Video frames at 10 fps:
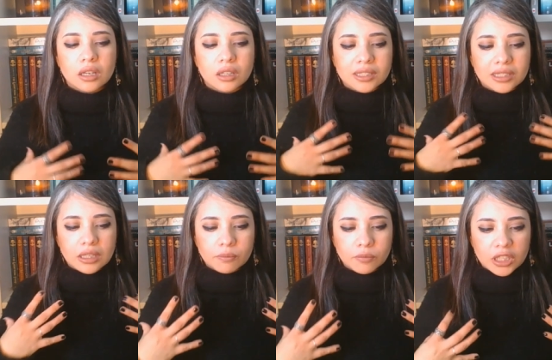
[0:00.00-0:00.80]

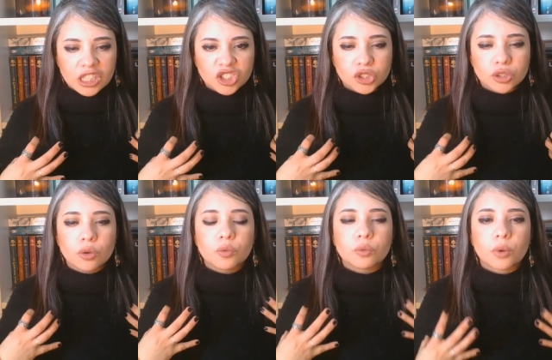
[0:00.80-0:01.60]
something
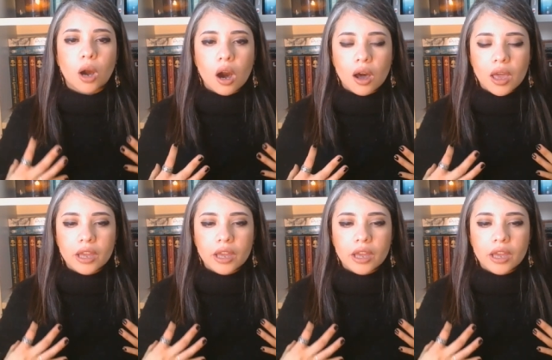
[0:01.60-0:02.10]
so raw